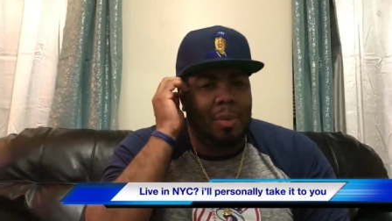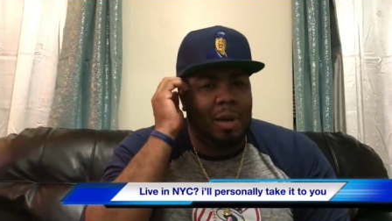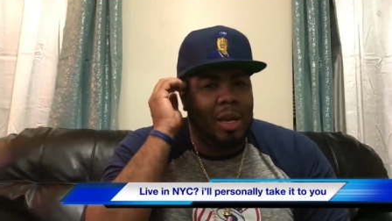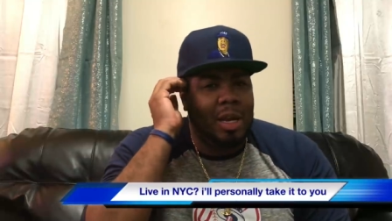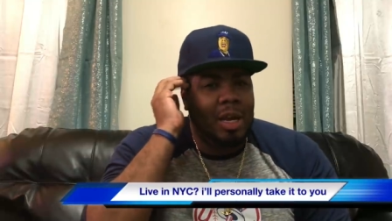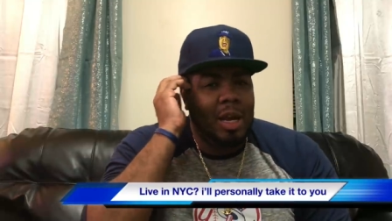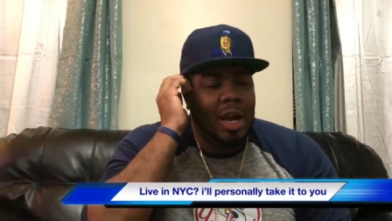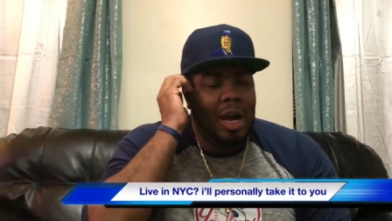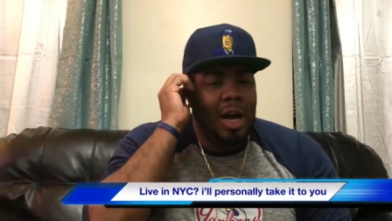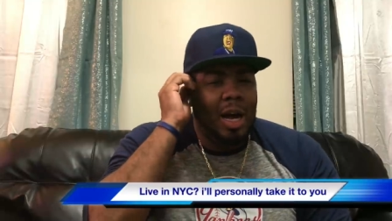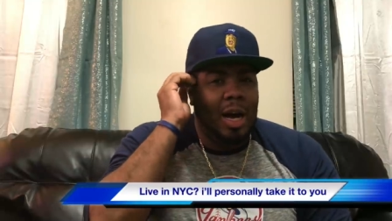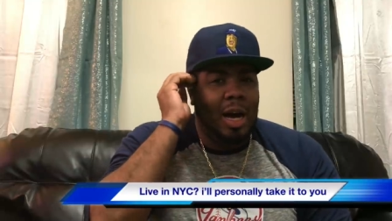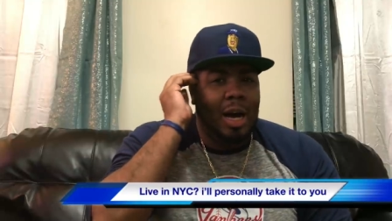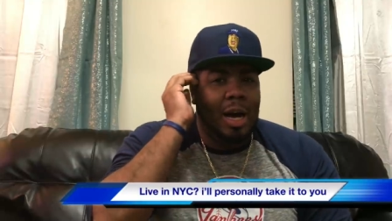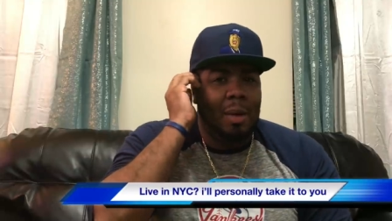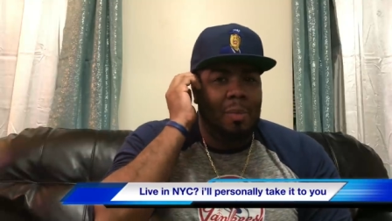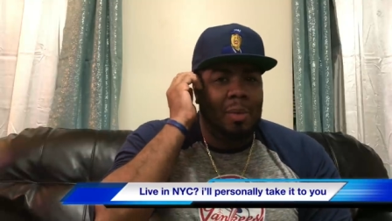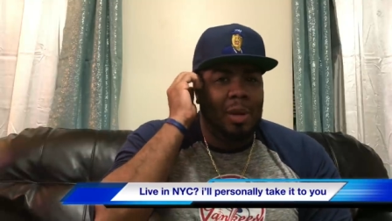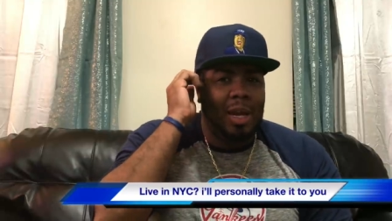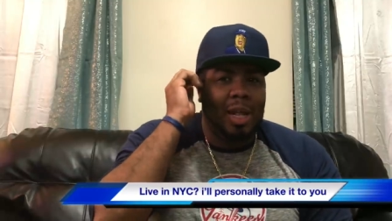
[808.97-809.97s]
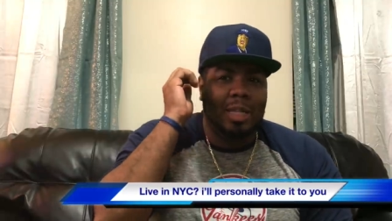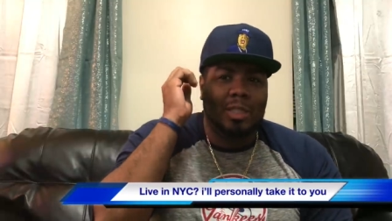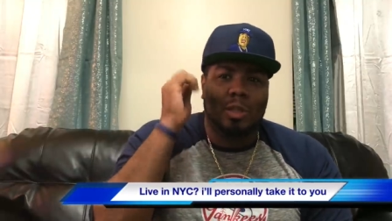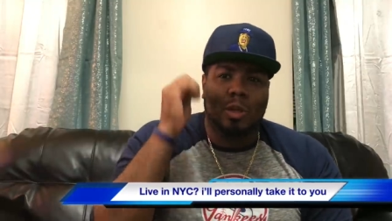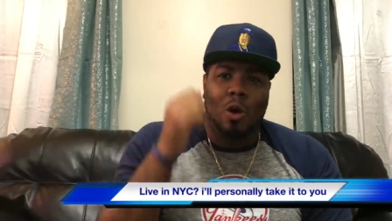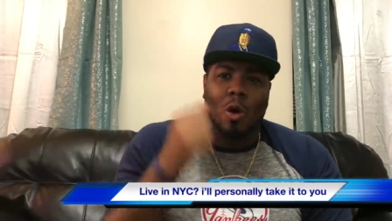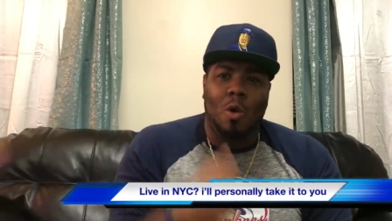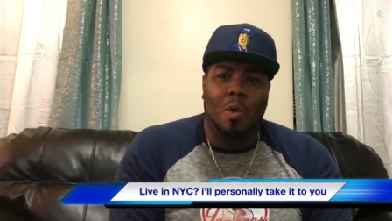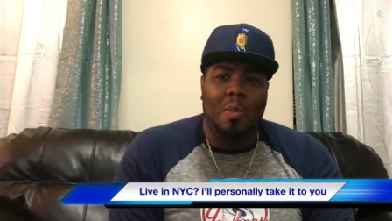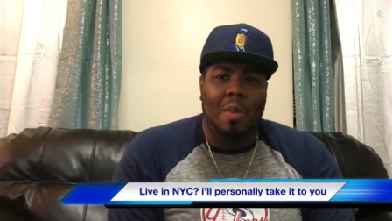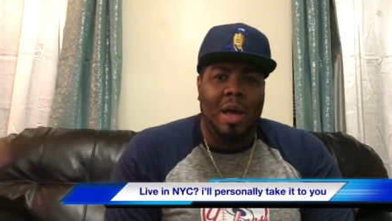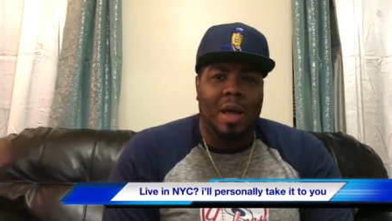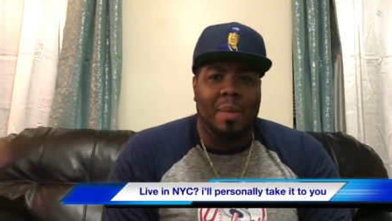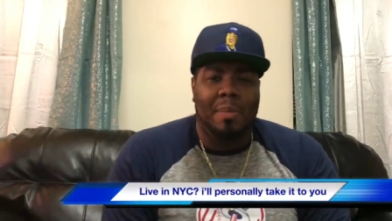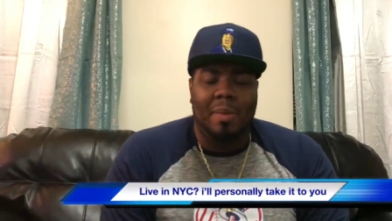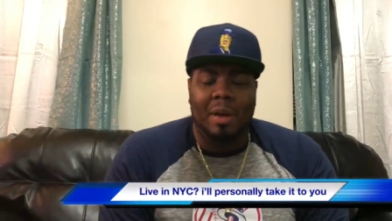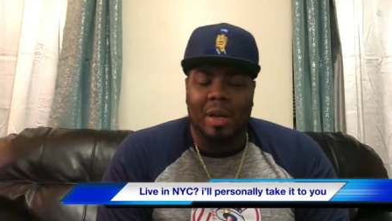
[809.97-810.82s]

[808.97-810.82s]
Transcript: But uh, but let's go, man.